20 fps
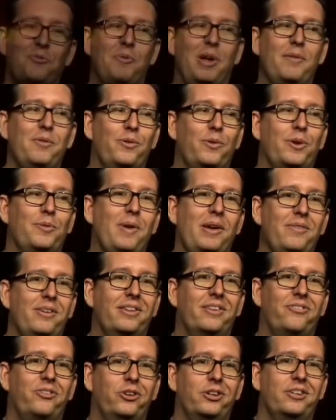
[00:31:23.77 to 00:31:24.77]
maybe we're the
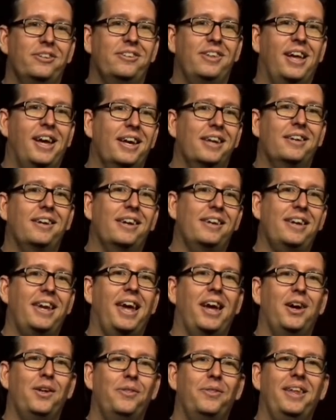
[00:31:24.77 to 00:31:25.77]
first
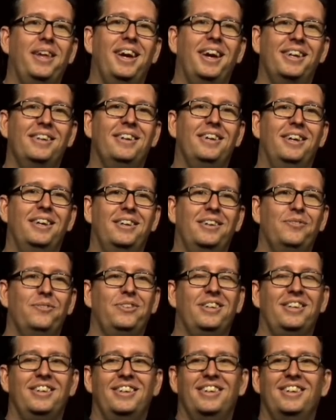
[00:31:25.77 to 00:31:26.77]
account that
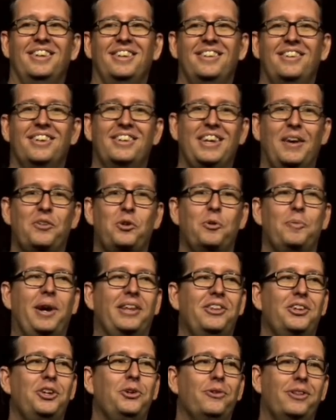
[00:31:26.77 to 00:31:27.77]
doesn't have to worry about
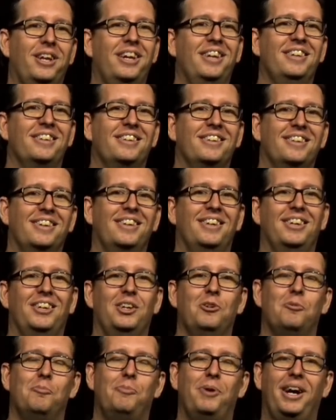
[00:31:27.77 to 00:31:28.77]
the EULA.
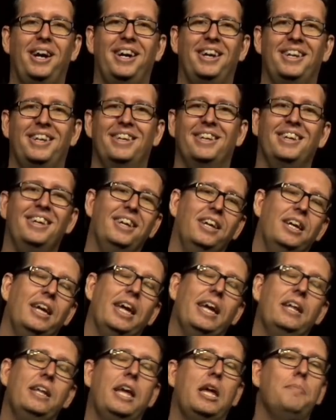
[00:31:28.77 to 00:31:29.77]
But
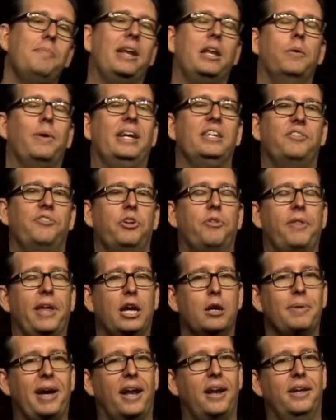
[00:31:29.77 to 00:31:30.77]
in many ways, if you think
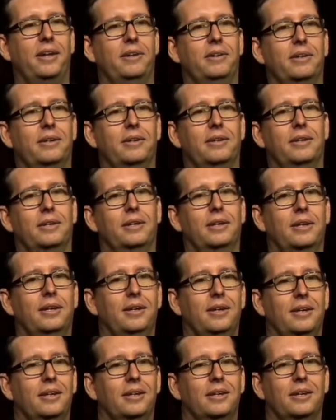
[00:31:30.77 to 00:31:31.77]
about it,
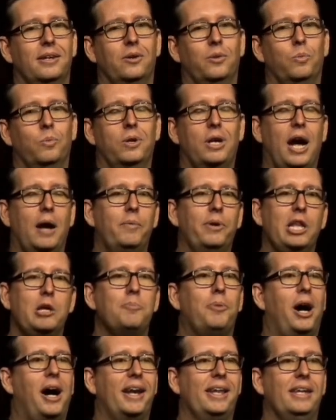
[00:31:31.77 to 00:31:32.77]
we're not really
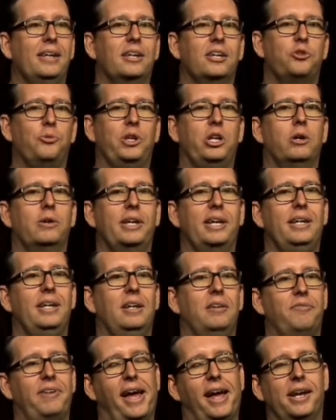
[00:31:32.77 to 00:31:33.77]
botting because we don't get an
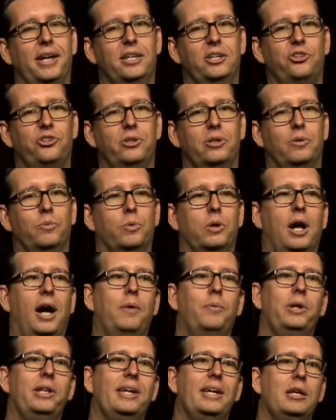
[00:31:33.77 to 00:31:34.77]
advantage. We're not
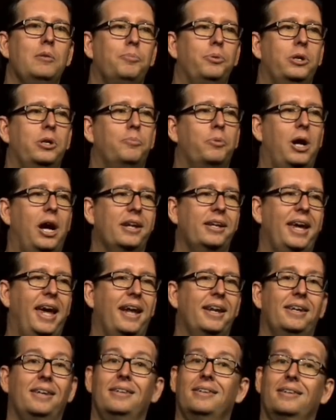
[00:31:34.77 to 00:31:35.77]
really input
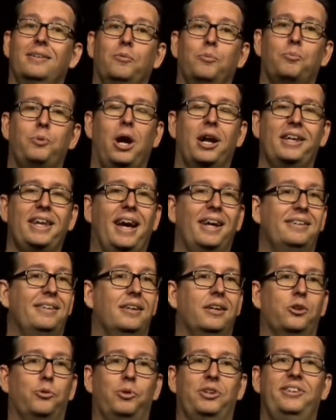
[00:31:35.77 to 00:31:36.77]
broadcasting
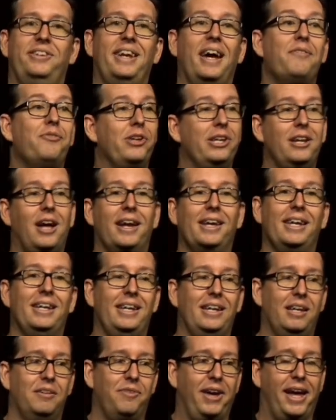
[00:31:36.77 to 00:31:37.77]
because we're definitely not getting
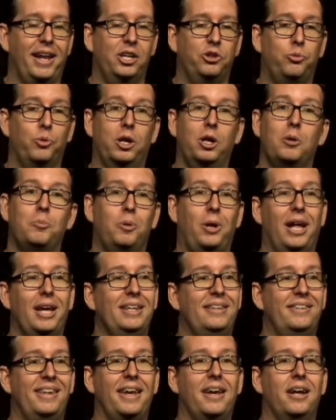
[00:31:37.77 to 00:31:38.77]
an advantage. We're going to probably
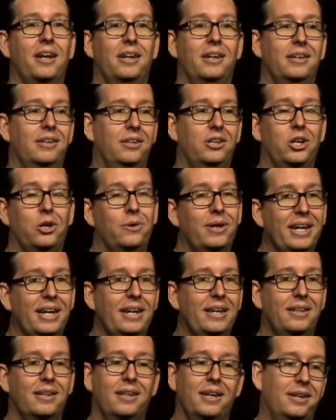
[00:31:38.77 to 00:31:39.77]
stay
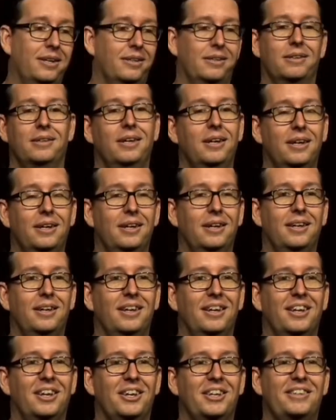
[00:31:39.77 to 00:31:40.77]
in the
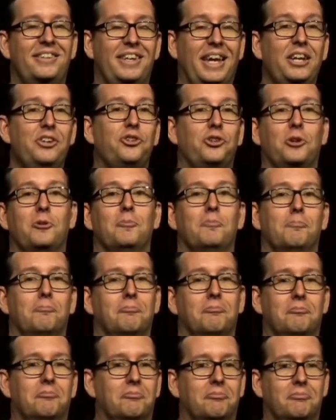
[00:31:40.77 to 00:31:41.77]
station
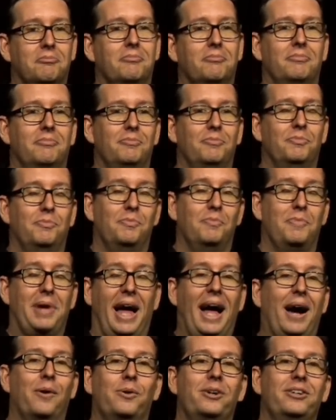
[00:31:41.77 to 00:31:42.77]

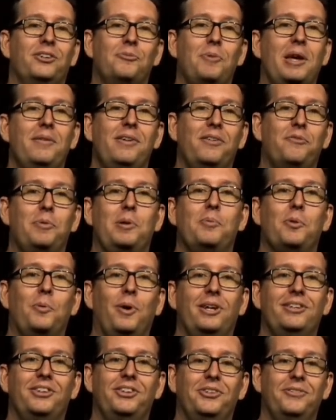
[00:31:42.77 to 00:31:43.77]
hours maybe if people
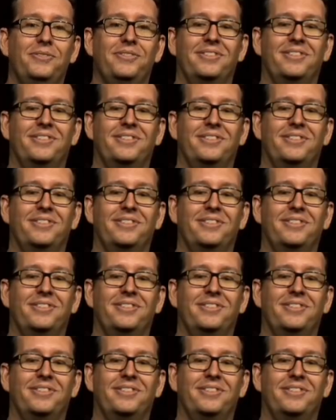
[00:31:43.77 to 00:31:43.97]
want to.